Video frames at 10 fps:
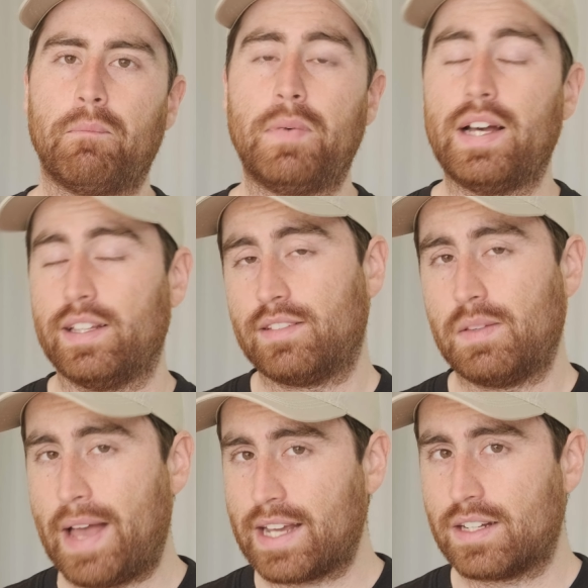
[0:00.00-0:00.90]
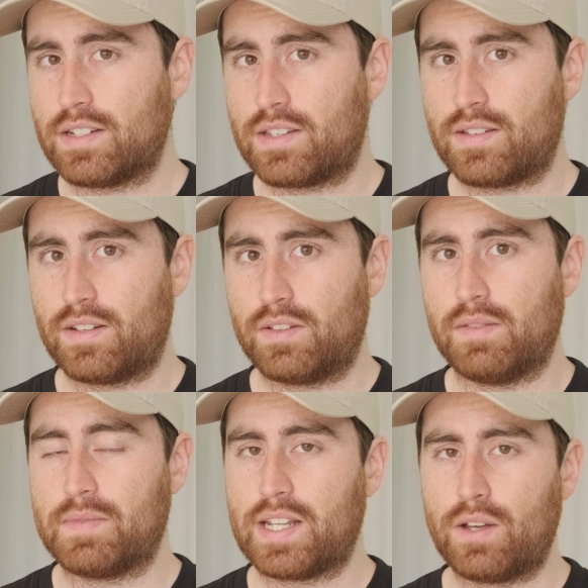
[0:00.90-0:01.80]
But the magnets
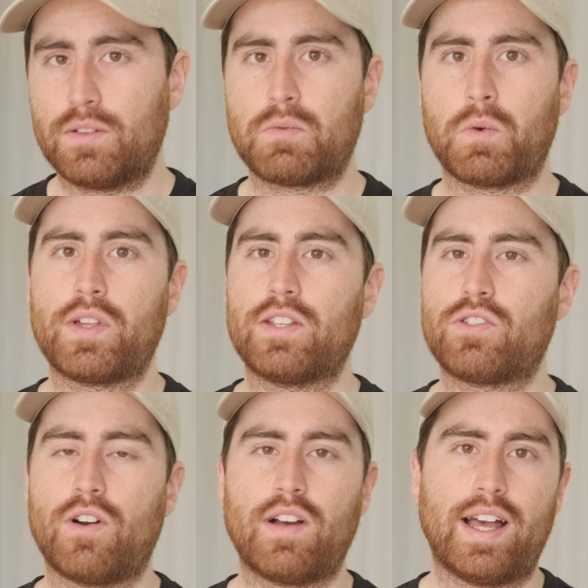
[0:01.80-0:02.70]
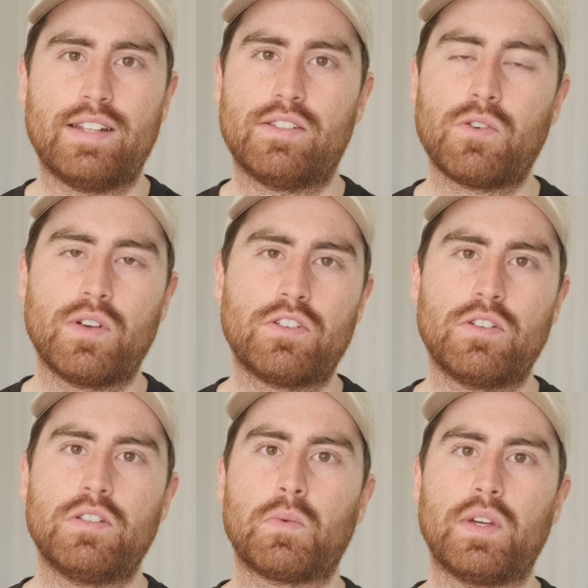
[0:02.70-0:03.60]
themselves were really strong. I had zero
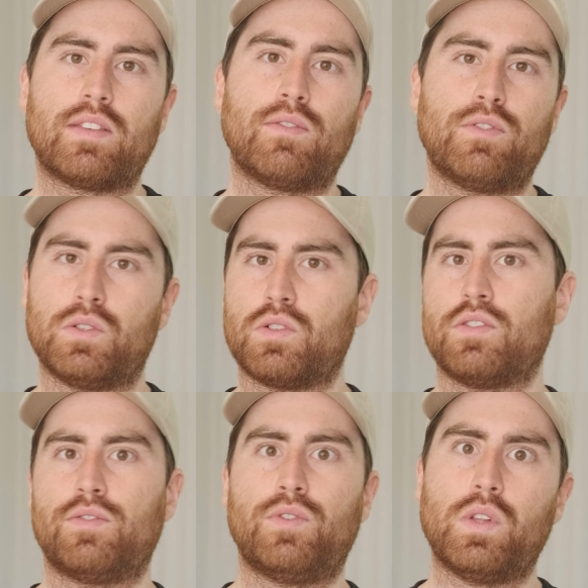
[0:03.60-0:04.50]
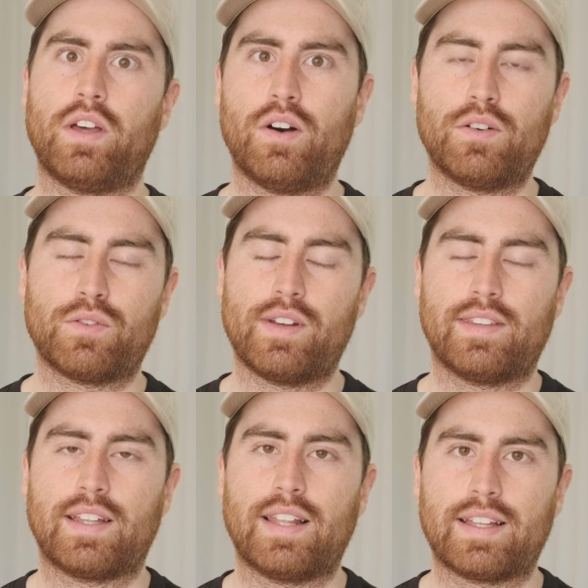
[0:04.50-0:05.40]
issues with filters falling off or
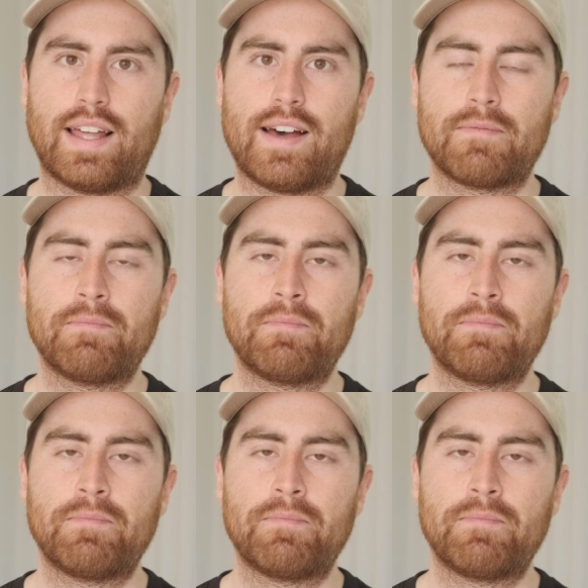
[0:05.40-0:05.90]
anything like that.